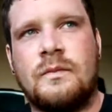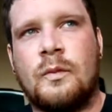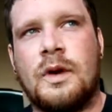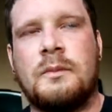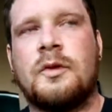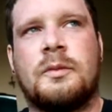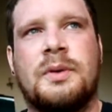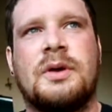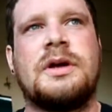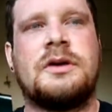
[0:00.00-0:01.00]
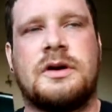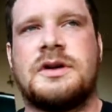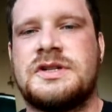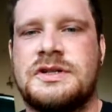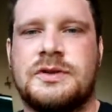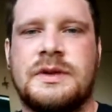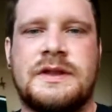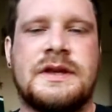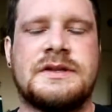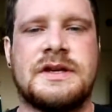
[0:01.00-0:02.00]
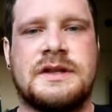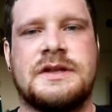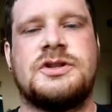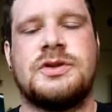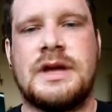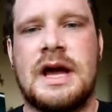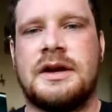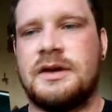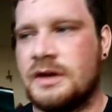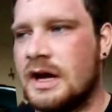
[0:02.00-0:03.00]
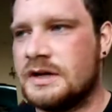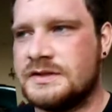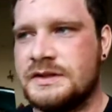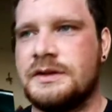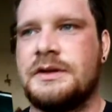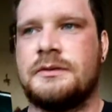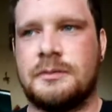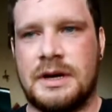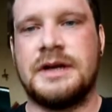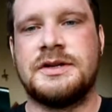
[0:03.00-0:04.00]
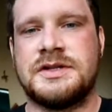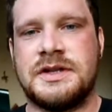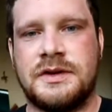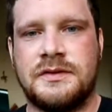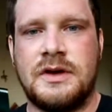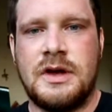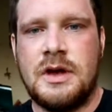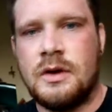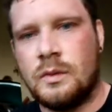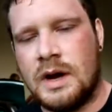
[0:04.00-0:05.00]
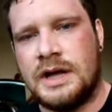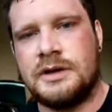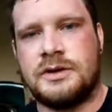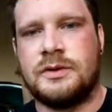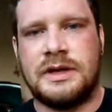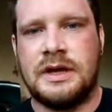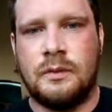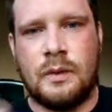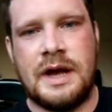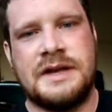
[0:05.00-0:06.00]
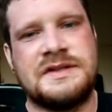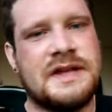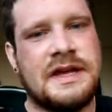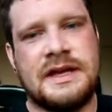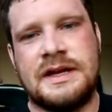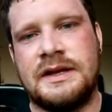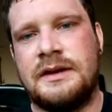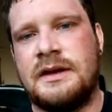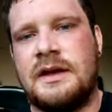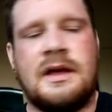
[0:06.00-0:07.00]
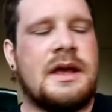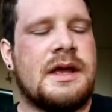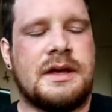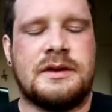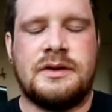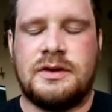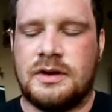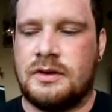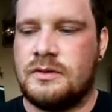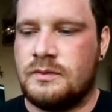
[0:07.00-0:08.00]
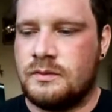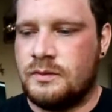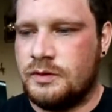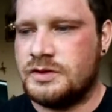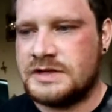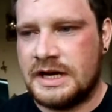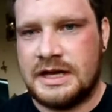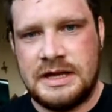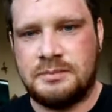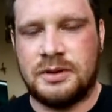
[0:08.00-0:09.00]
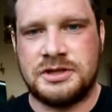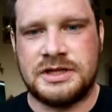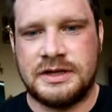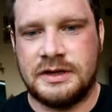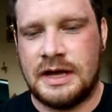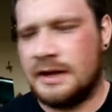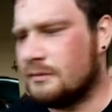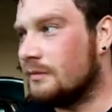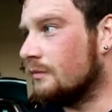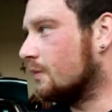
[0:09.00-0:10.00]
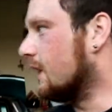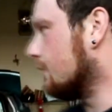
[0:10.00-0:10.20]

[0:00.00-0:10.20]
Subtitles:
when we're building cars and doing things like this, you gotta constantly remind yourself why you're doing it, why to stay in it, and you just gotta keep pushing. And Brady,